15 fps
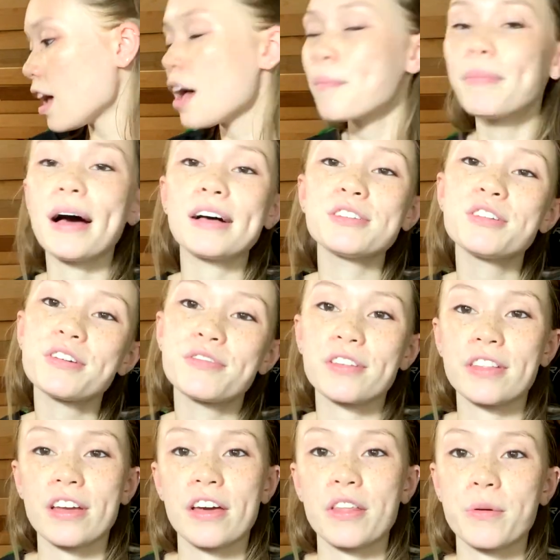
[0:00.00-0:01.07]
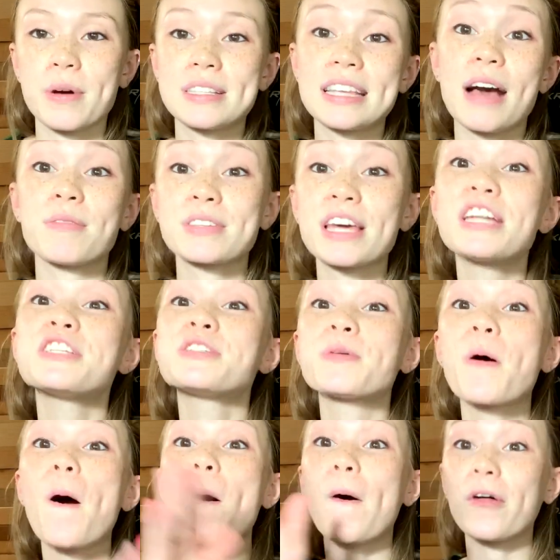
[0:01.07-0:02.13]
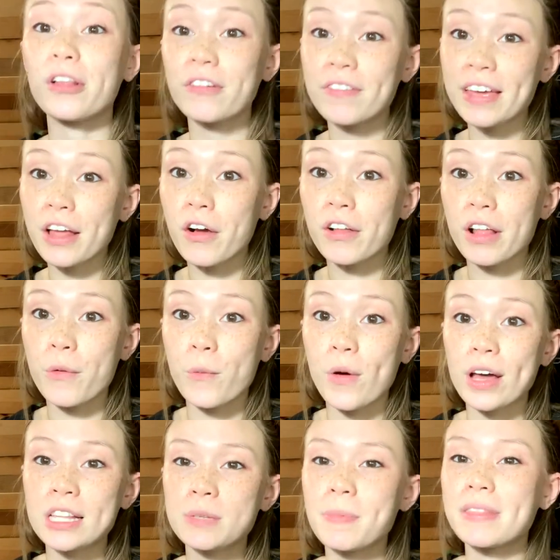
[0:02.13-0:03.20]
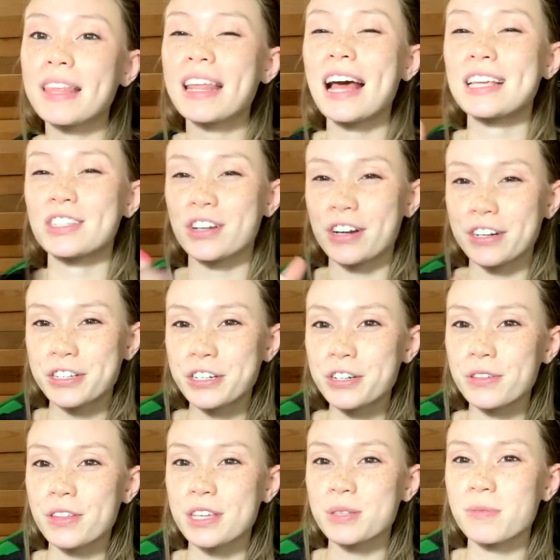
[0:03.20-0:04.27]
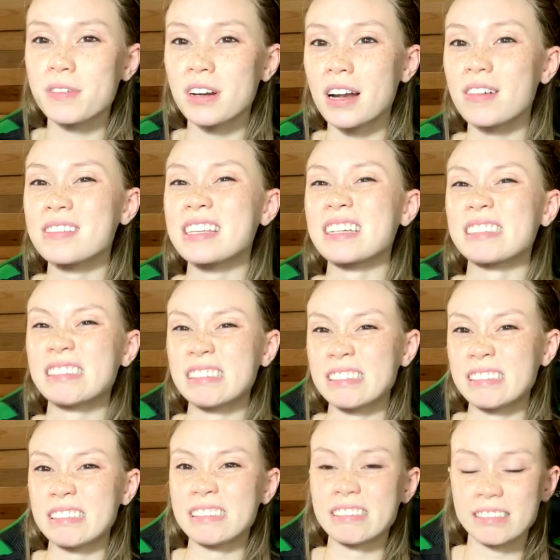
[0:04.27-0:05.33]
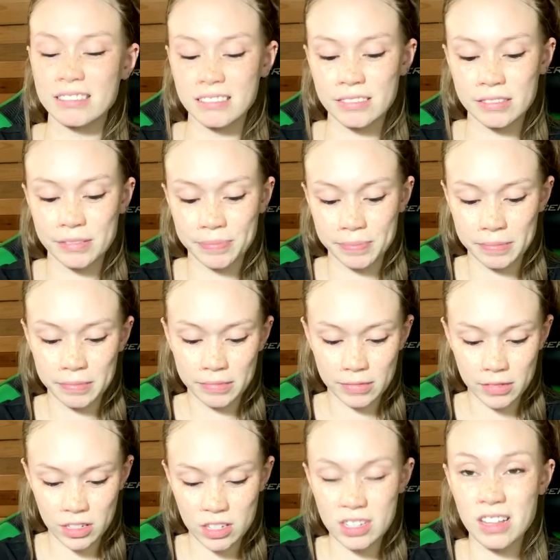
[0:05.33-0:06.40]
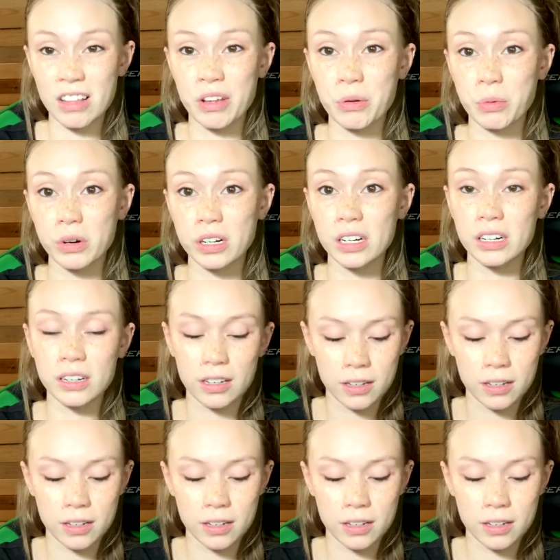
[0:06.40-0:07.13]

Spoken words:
But I'll do it for the other ones. I was gonna do all of it all at once, but then I started to do this one and I was like, this is a lot of work.